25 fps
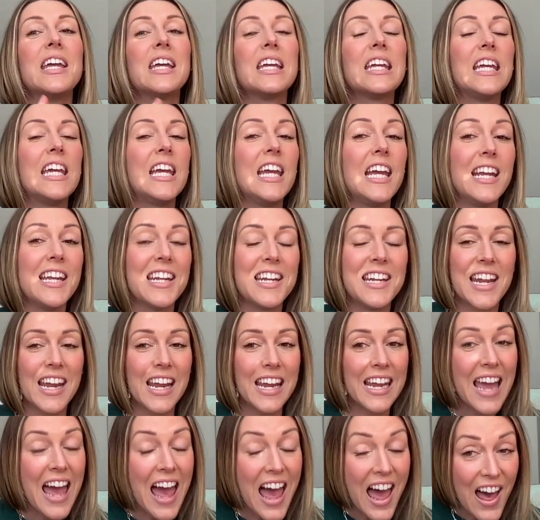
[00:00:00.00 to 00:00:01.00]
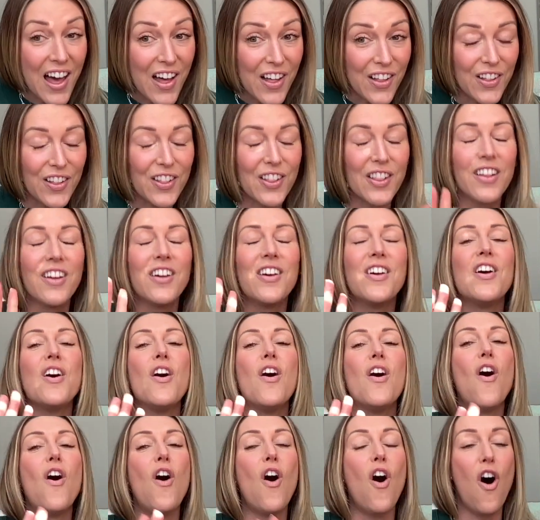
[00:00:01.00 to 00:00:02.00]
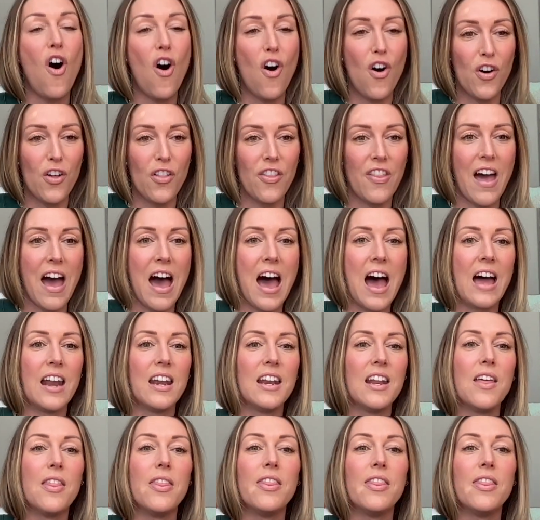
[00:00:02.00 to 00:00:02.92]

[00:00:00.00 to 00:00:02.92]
Kenan and Kel all that.